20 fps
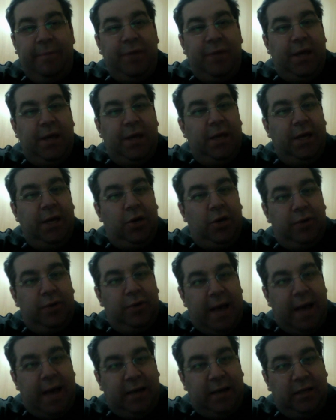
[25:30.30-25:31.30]
he could
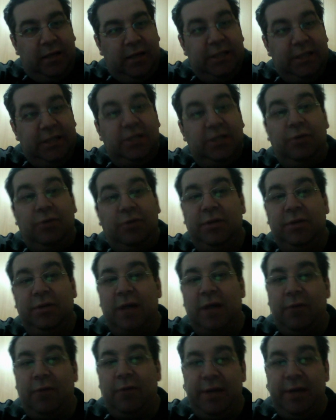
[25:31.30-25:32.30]
at least know the
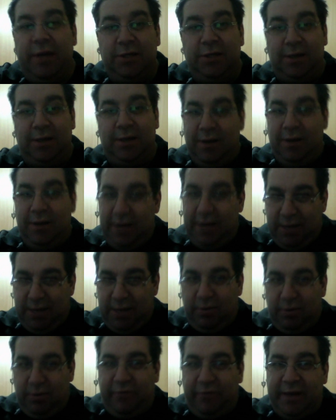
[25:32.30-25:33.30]
direction. He
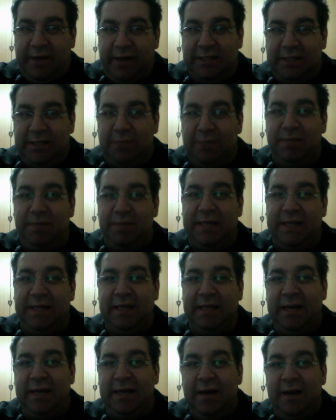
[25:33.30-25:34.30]
will find somebody
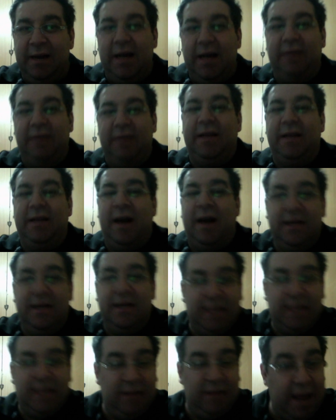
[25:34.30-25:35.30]
there and then
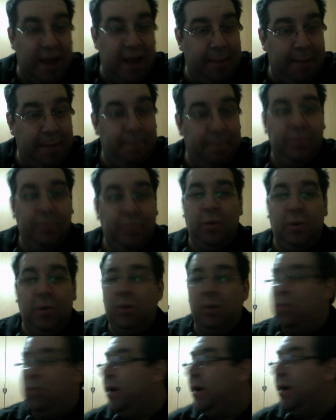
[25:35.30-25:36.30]
ask them,
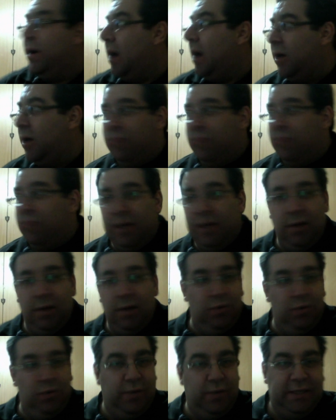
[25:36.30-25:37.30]
where are we?
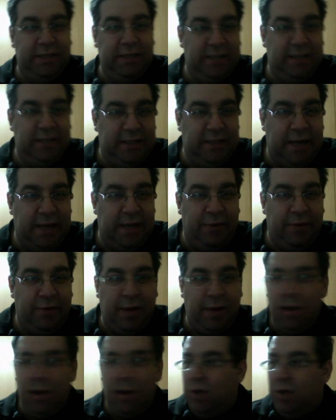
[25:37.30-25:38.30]
What is this
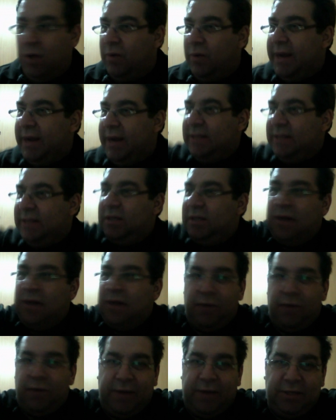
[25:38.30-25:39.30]
area? Where is the
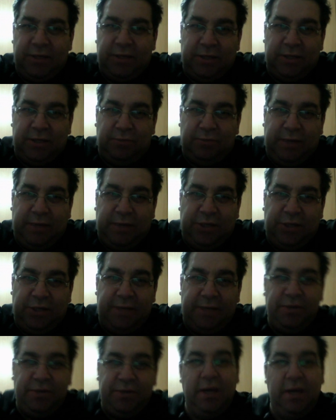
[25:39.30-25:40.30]
direction to
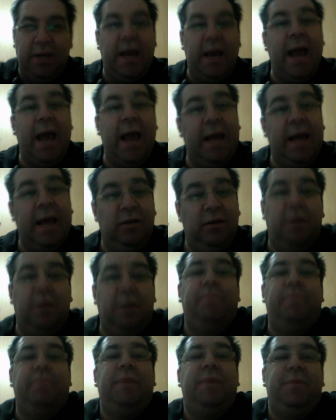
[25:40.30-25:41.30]
Egypt? And
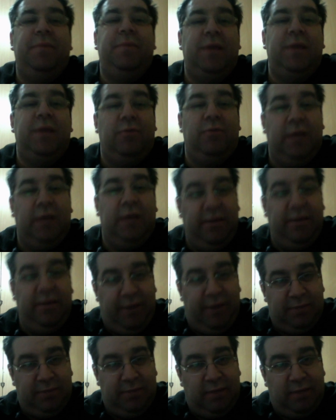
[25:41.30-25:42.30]
maybe they will give
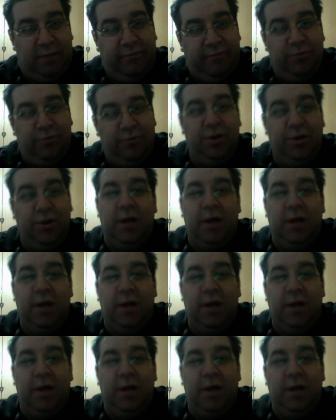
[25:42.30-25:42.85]
him some food